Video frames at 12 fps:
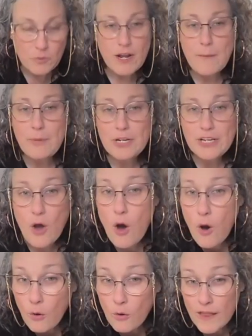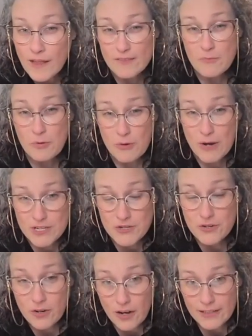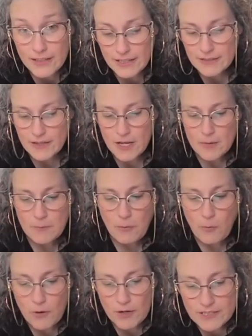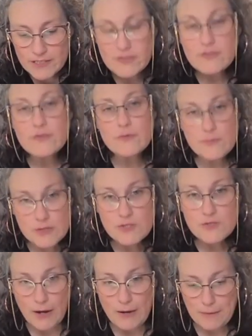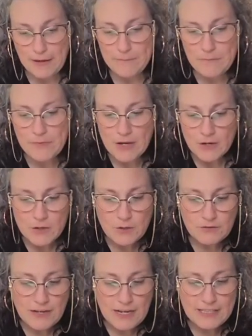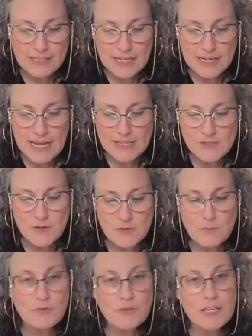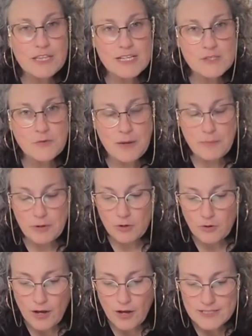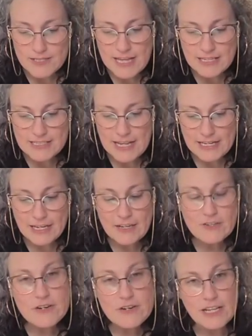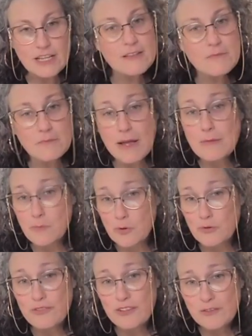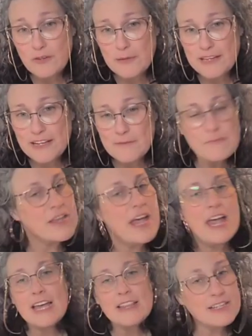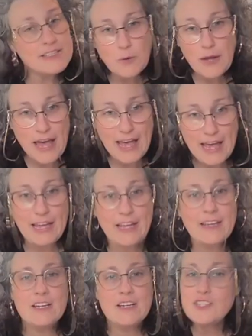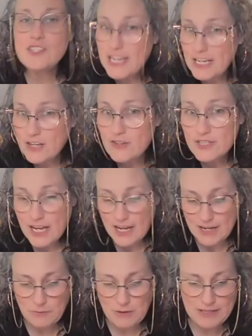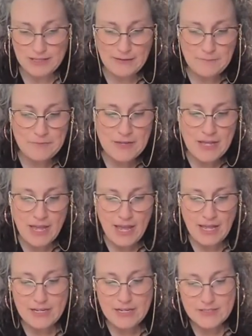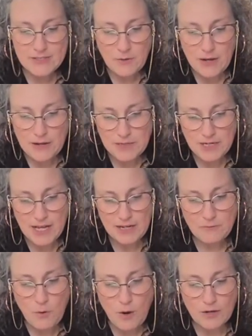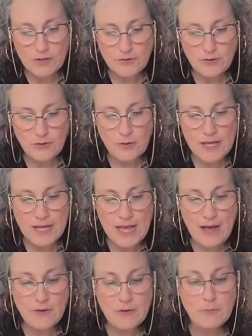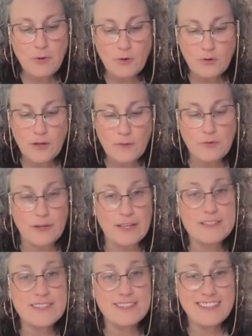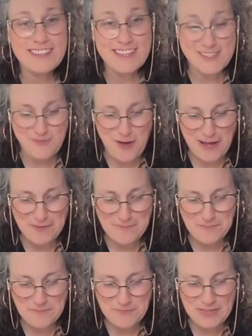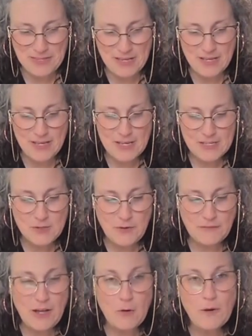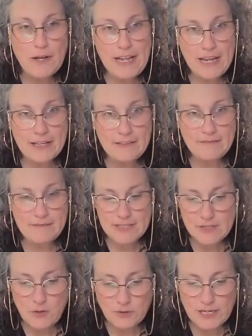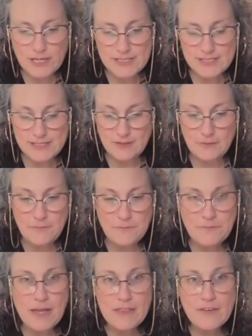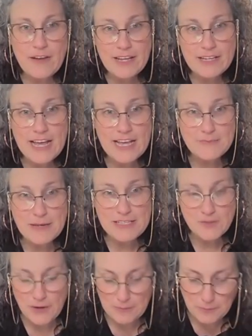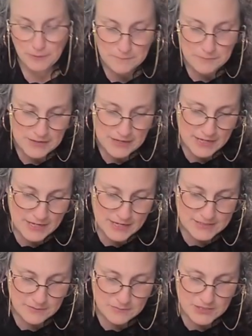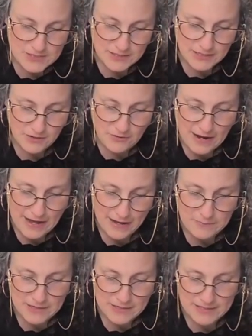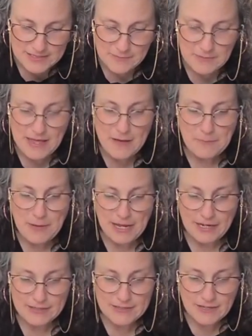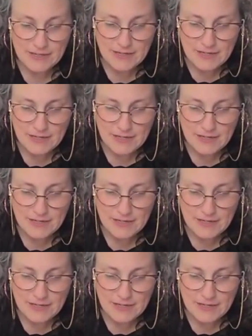we're not putting a whole lot of pressure on it, but we're wanting to scrape it. You'll find that as you're moving that scraper across, that netting underneath might move a little bit, and that's okay. Just take your time with it. And so I'm going to kind of walk through how to pull a print this way. So I've got one hand that's holding it still. My other hand has my scraper. So I'm just going to grab some of that paint